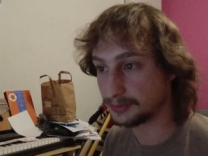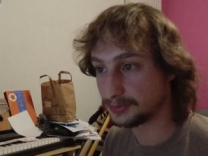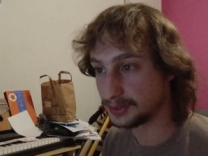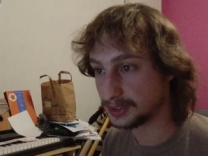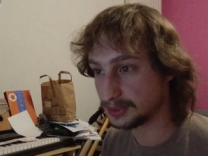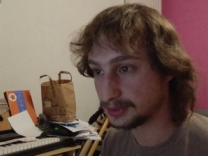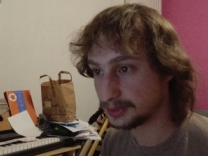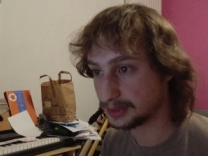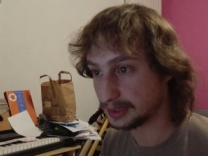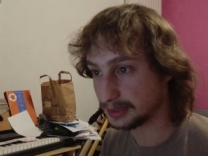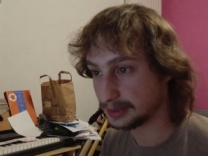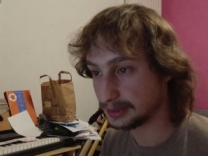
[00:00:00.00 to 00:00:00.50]
one
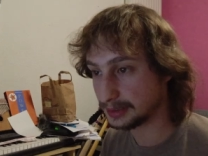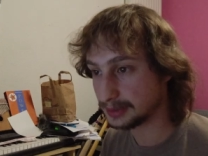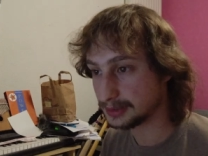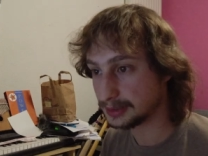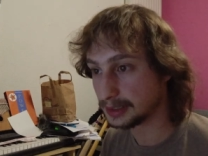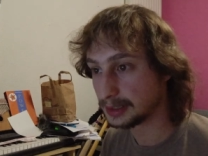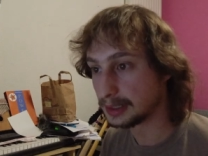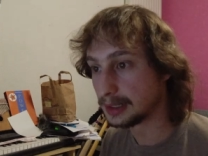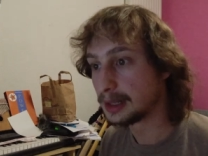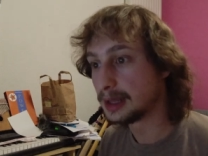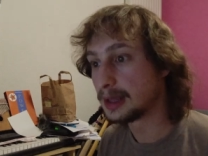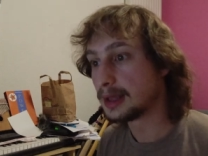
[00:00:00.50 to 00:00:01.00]
of these
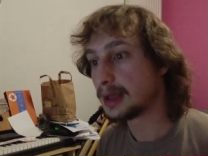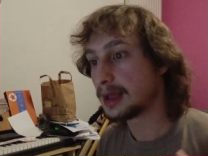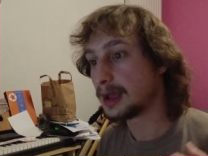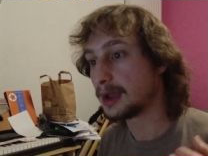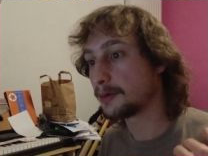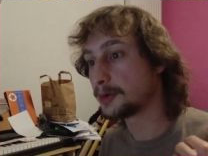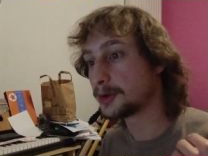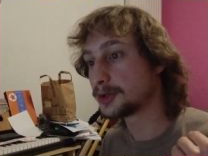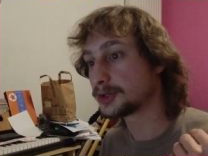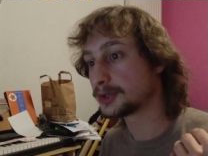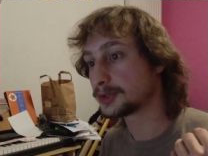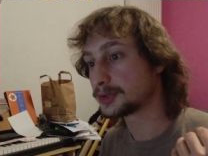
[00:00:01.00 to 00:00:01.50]
sentences,
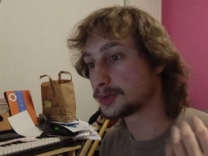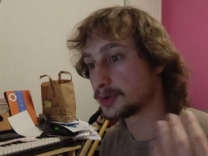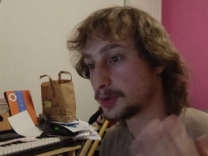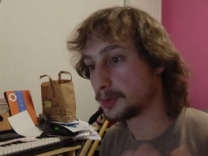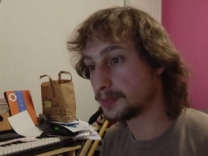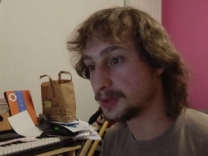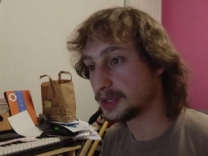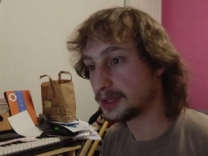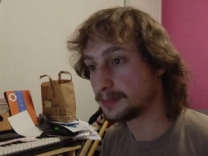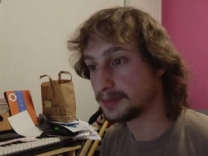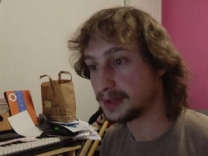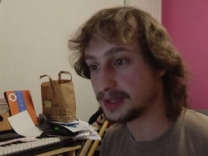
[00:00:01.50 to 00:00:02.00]
I will
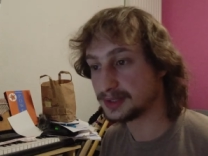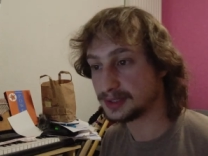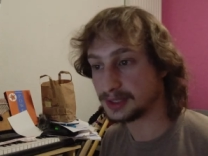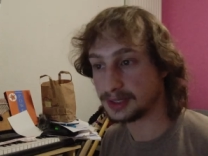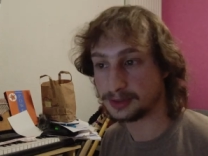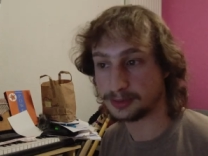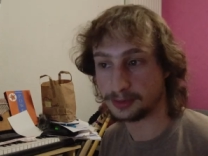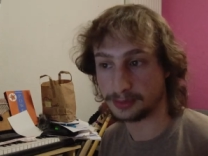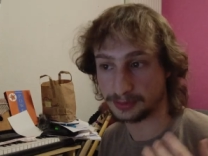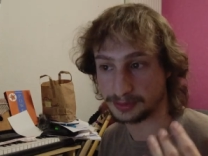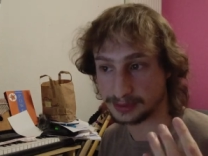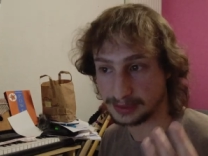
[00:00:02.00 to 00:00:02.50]
just copy and
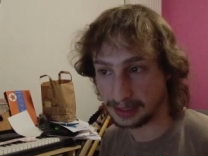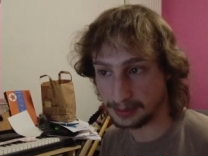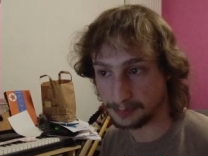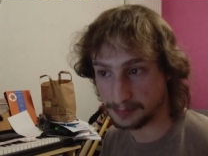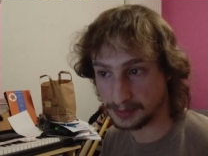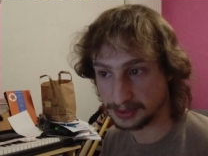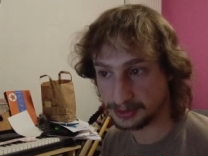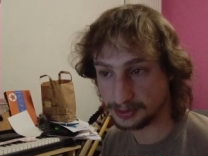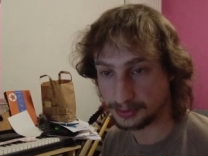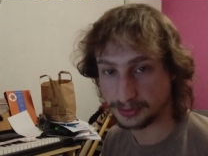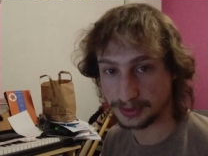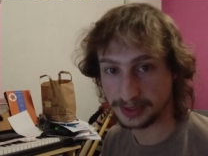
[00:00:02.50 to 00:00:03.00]
paste it or
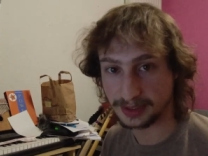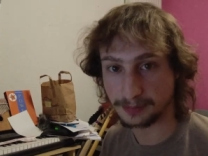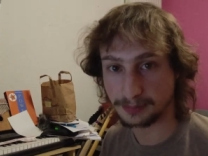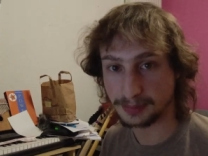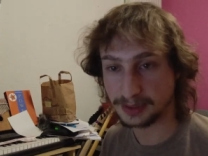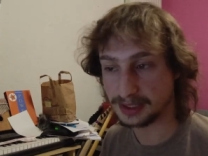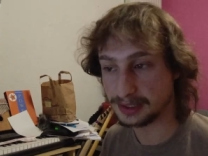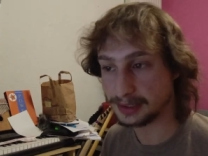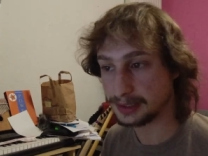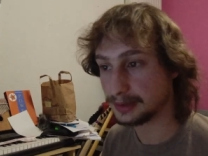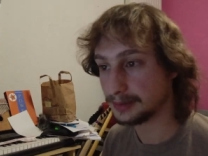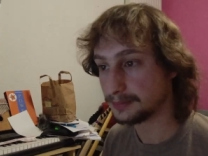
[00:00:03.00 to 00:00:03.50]
type it
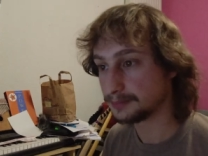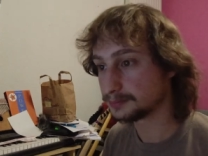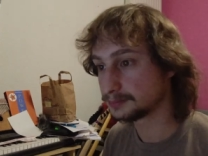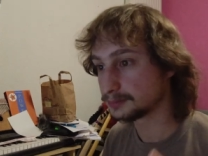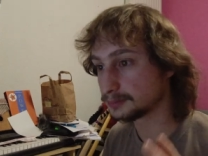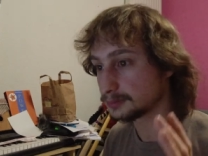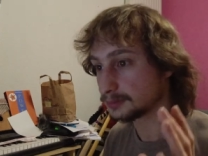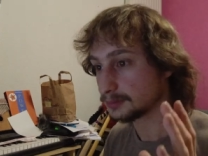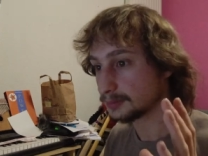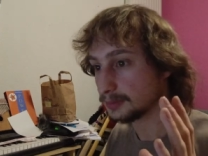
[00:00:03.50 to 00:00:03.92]
using pinyin,